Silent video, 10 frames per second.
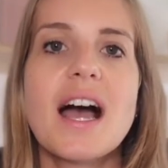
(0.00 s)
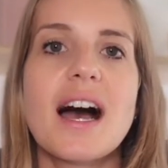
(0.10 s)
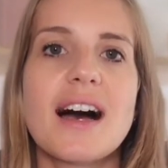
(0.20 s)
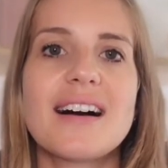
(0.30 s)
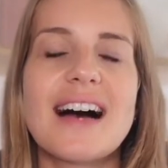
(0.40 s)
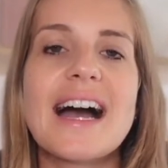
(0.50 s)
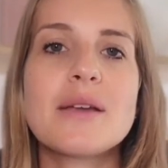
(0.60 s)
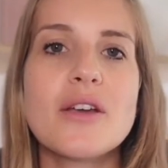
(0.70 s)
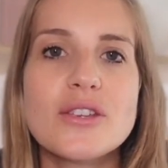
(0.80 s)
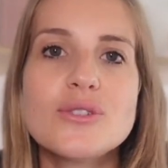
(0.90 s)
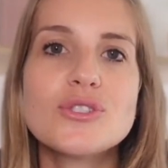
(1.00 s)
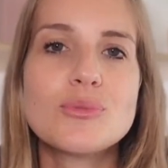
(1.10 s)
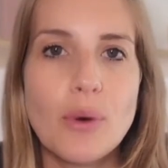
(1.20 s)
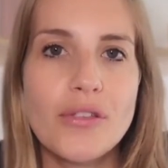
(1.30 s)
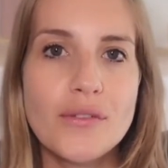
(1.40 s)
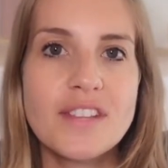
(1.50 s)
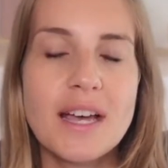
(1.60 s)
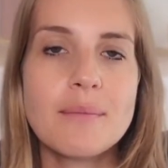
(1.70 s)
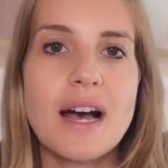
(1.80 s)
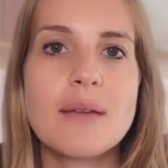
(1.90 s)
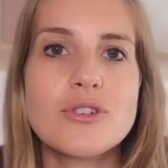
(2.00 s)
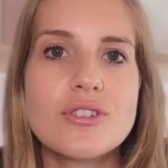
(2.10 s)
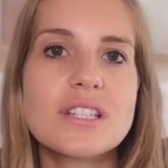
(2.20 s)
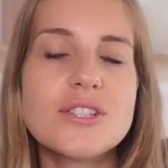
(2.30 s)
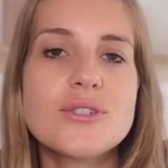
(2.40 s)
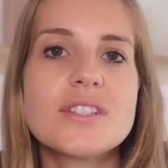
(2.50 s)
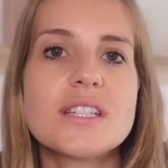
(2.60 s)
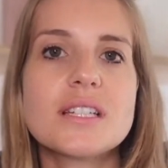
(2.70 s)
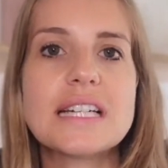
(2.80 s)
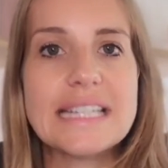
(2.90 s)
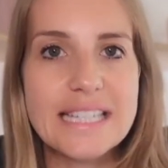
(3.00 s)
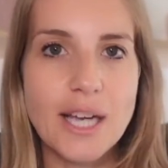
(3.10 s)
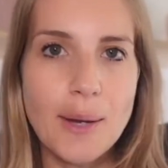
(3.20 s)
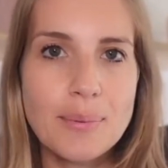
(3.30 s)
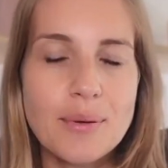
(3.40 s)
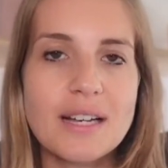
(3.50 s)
Uh, I use both of them. I'm currently using ClickUp.